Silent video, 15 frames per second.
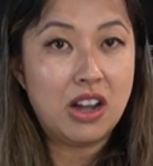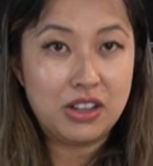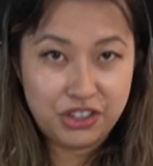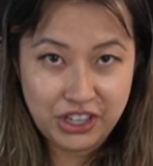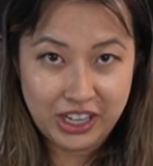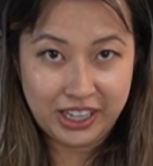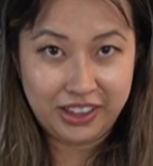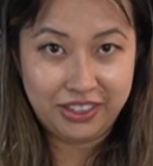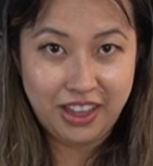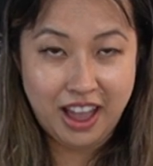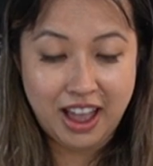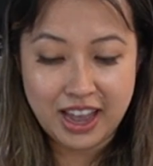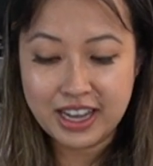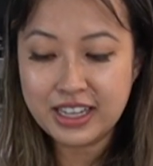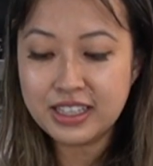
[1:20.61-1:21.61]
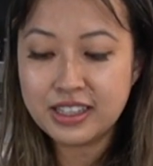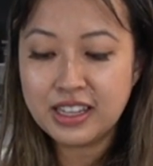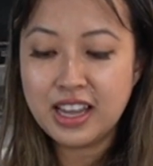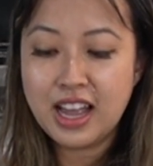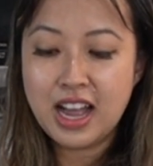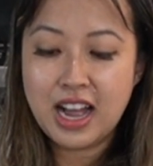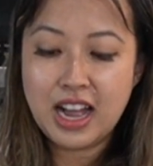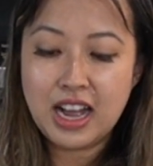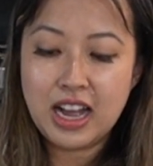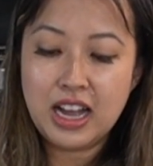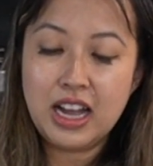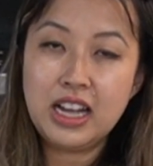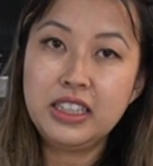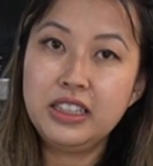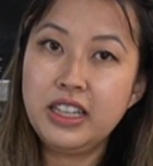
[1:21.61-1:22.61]
chicken thighs,
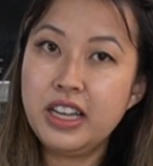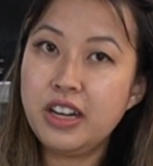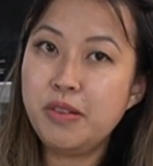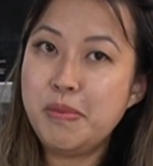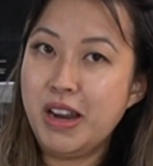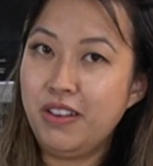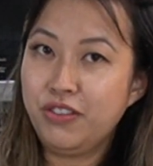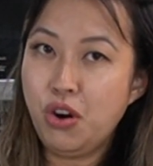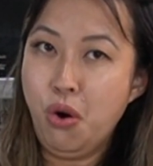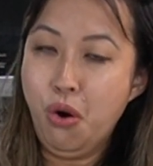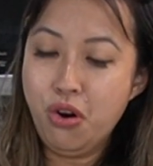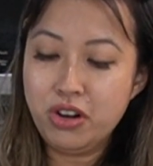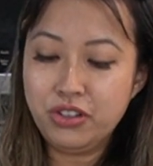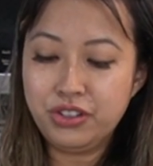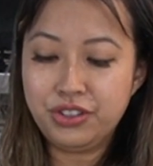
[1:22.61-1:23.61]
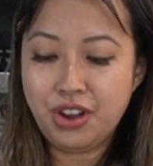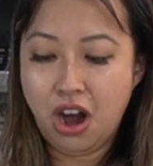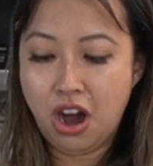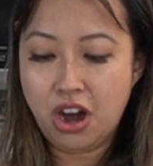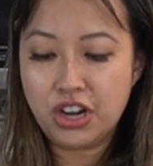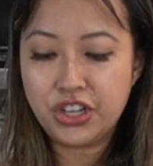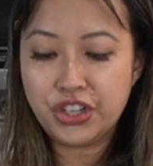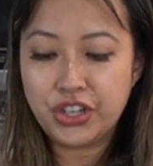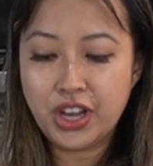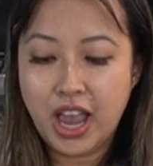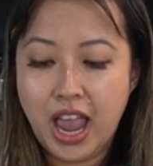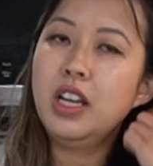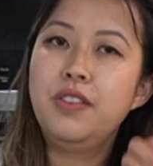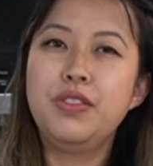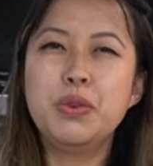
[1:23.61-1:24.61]
a little bit of cornstarch.
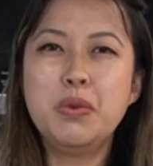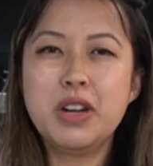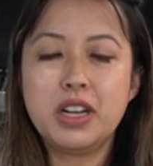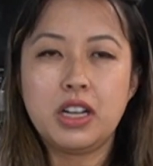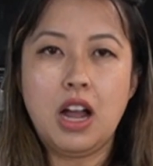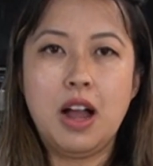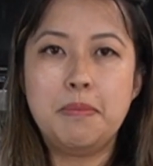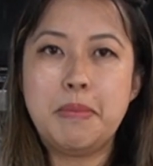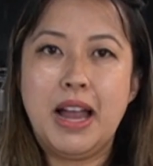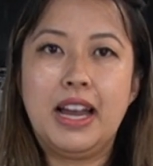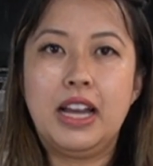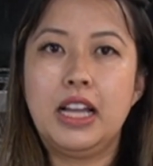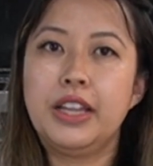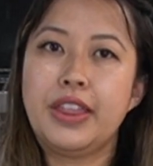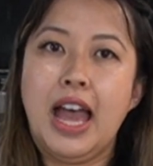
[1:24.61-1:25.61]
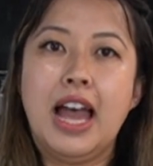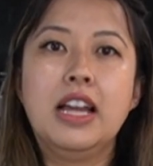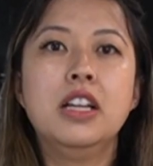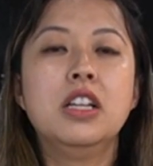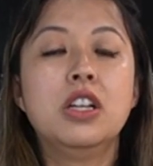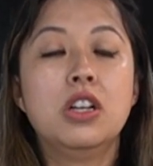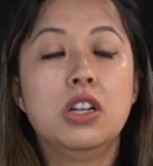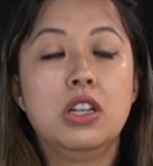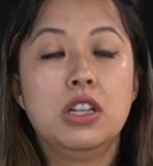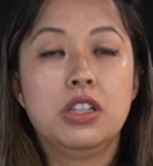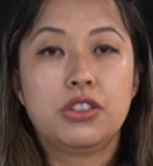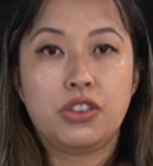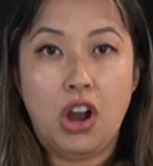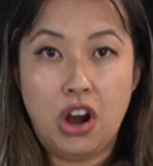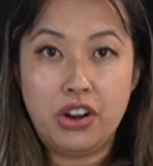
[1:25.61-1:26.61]
If you want to combat that
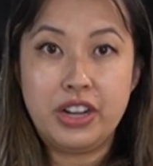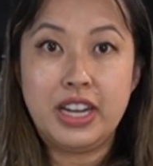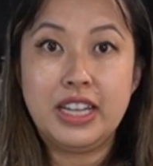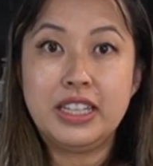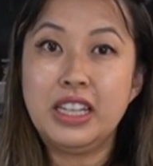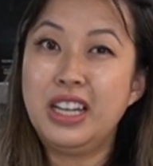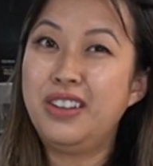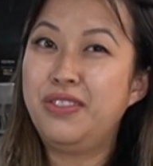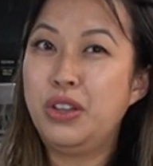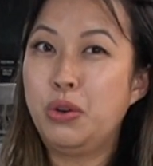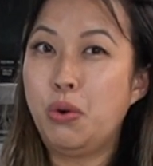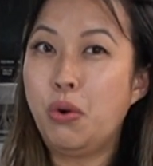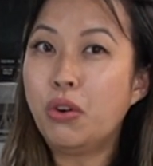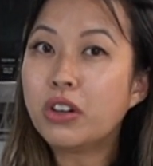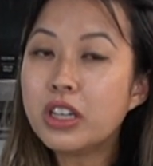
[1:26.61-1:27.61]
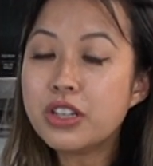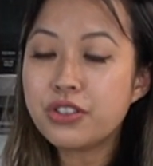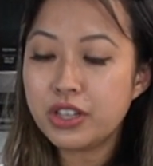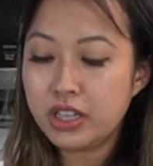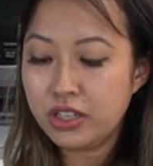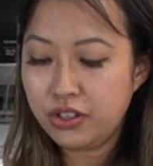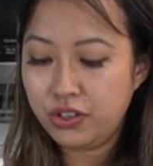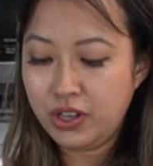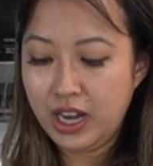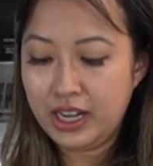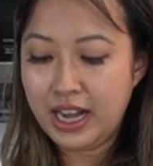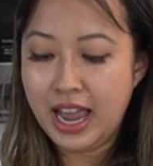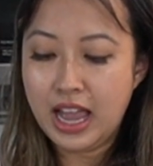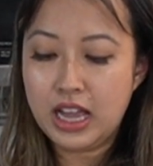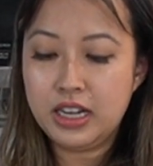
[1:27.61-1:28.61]
tartness of the oranges, you
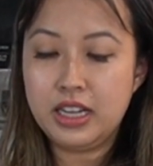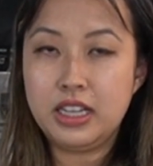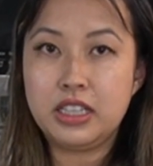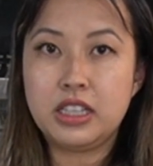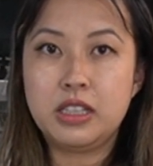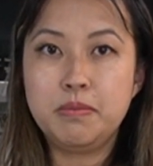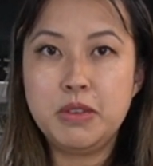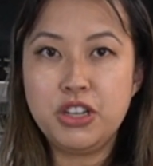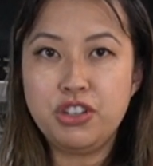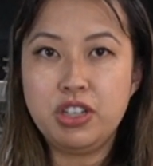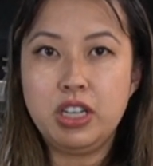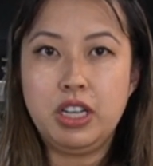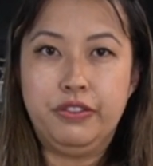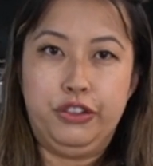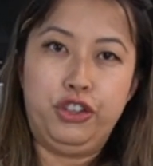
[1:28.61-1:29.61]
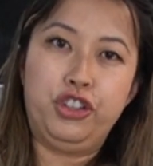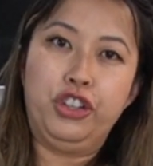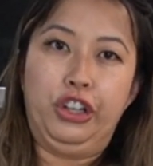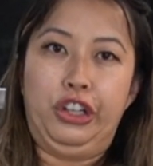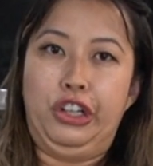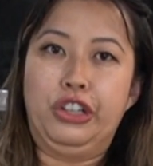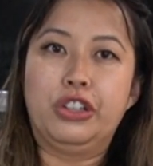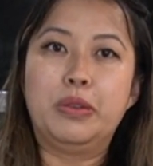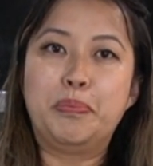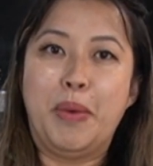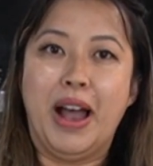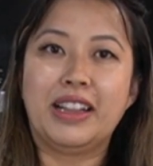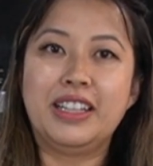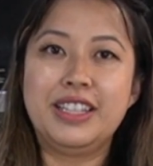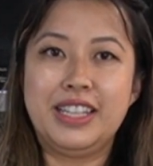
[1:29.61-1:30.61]
can add a smidgen of sugar to
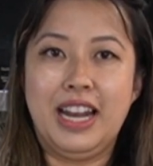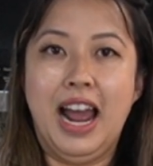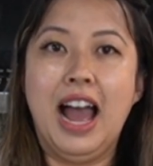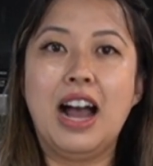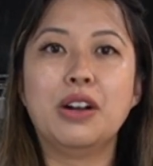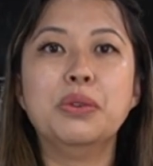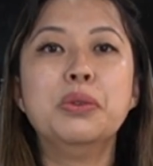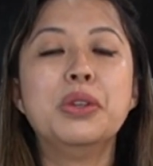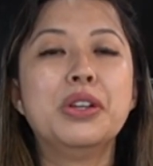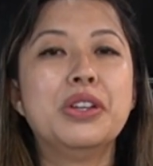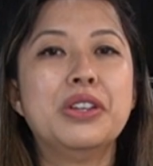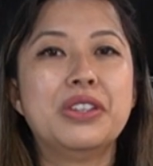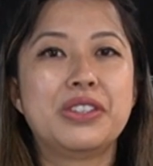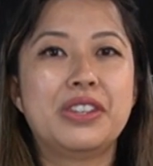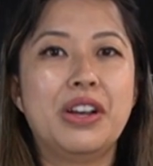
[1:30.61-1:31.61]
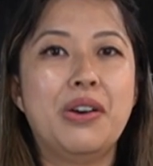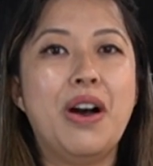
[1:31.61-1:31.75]
balance it out. So